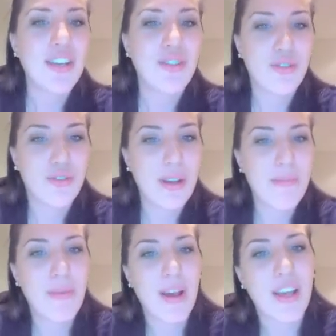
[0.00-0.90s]

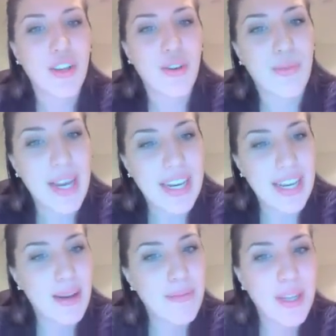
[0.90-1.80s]
Deuterium
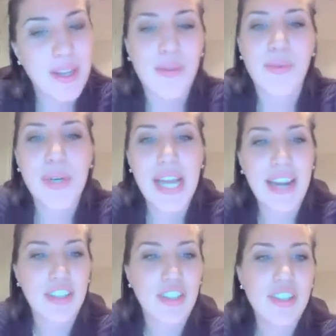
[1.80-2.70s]
Uranium
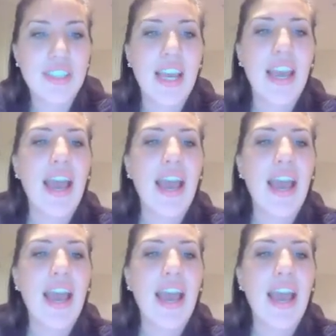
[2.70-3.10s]
Reactors.